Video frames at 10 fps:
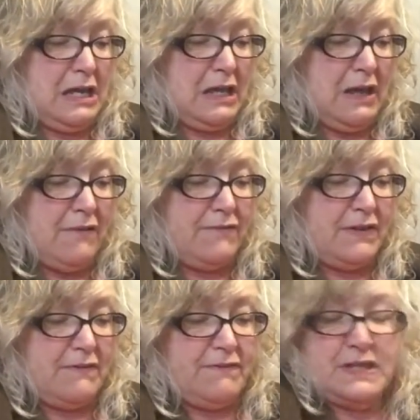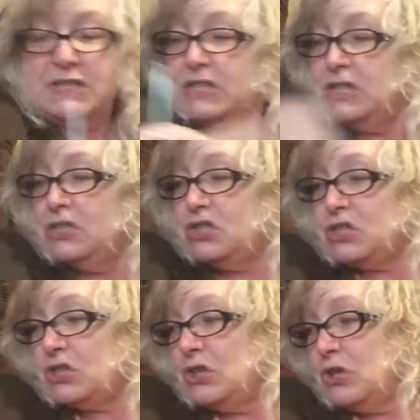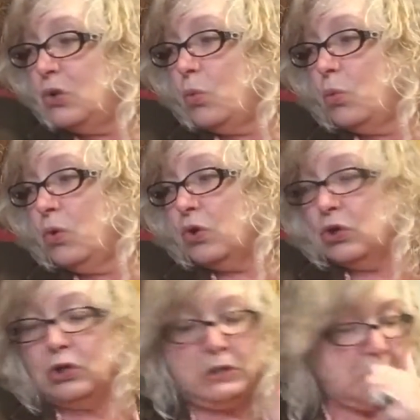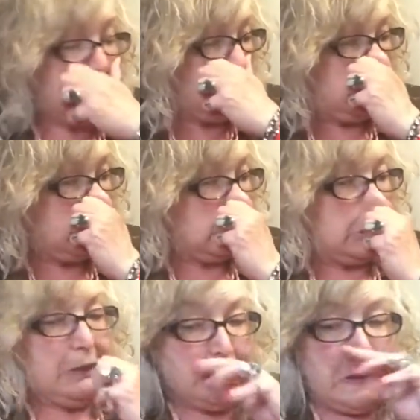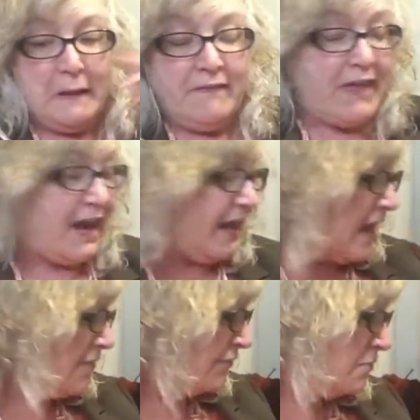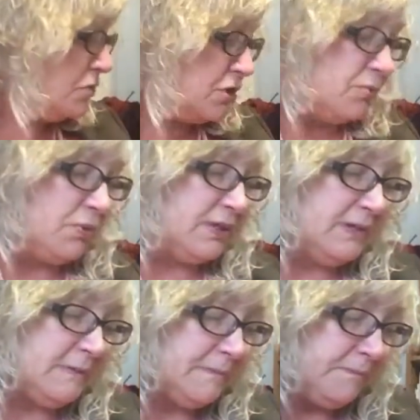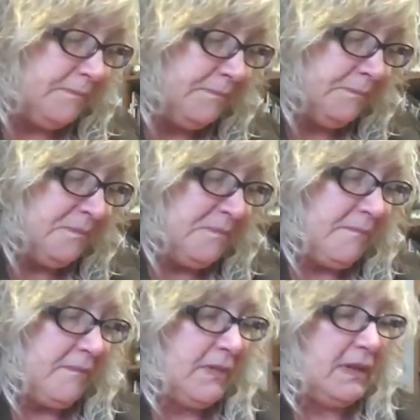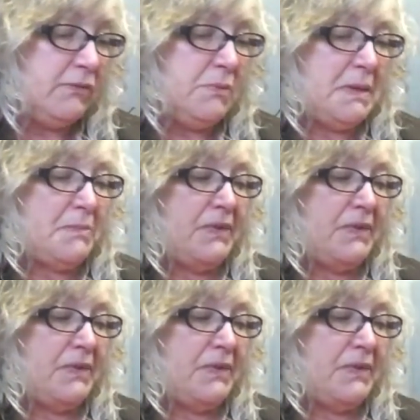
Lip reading: of vintage wool that I got from Goodwill. Remember